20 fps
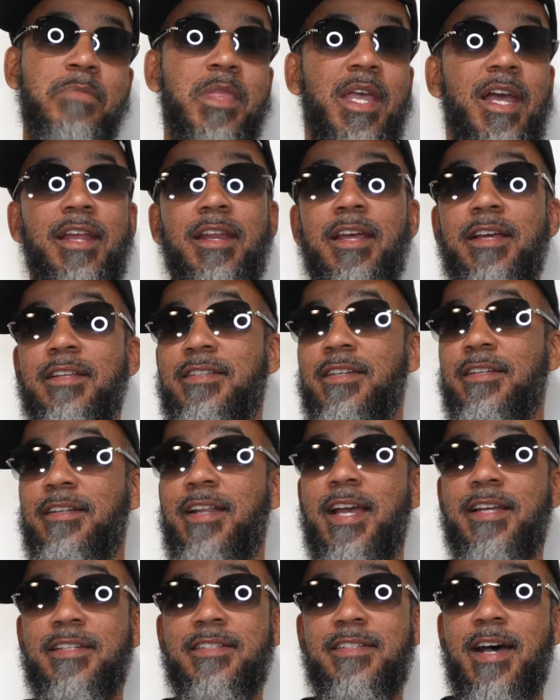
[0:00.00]
And until
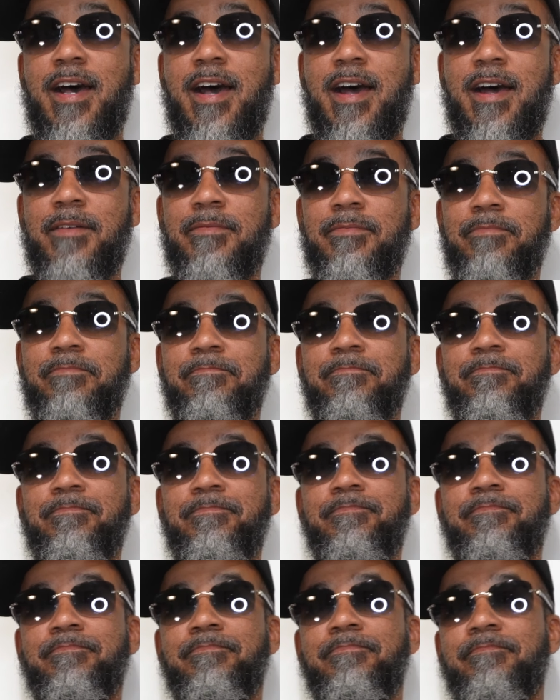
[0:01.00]
next time,
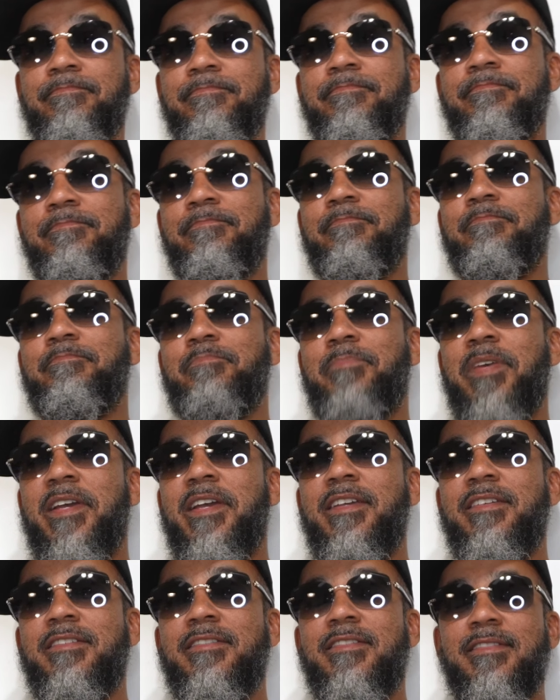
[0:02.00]

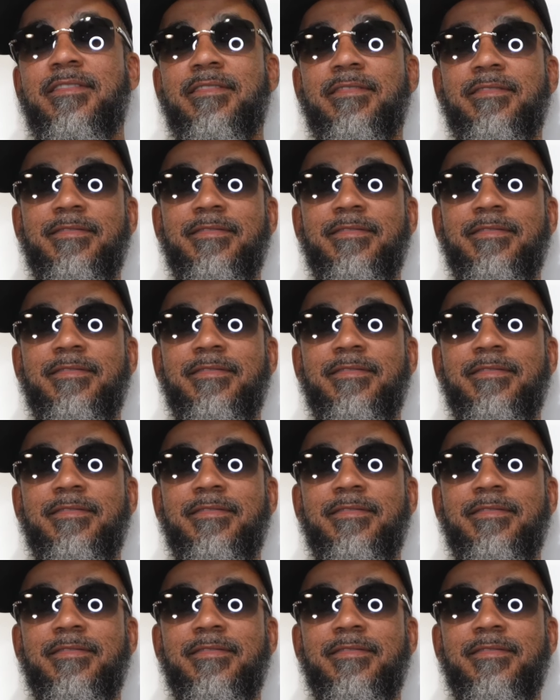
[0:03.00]
peace.